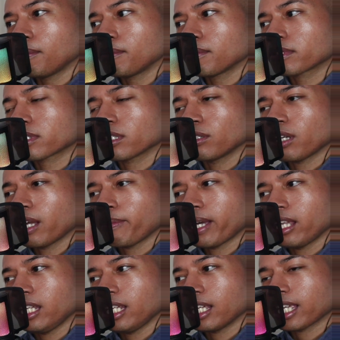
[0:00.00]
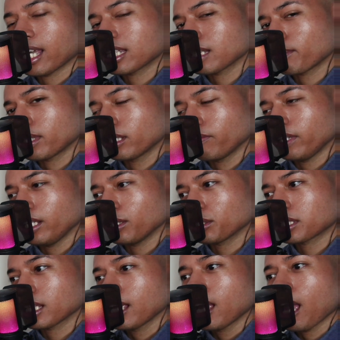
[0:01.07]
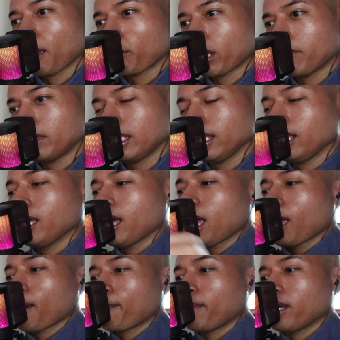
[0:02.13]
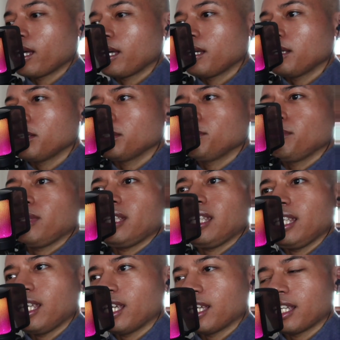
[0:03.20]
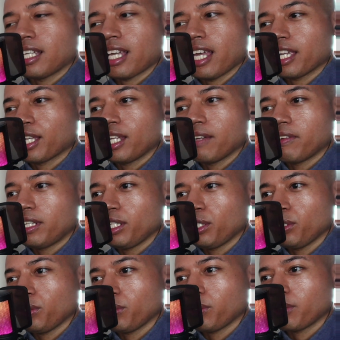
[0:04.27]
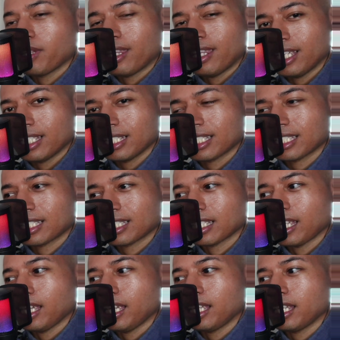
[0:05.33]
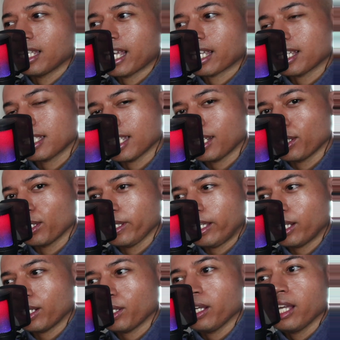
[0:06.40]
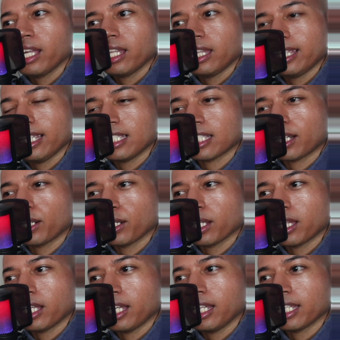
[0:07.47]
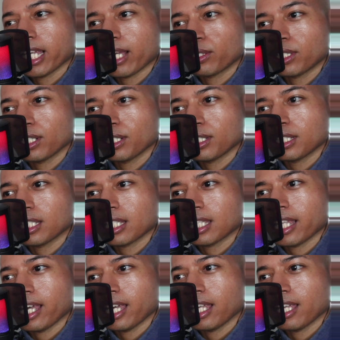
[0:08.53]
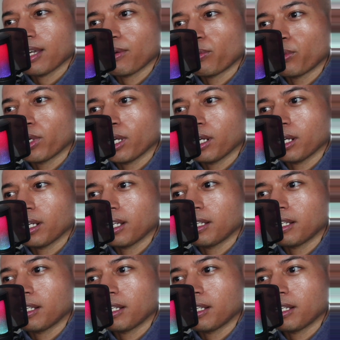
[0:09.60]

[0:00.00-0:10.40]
So I might need to catch up on their videos privately. But yeah, I can never do this. And like I said earlier, these are the encounters that were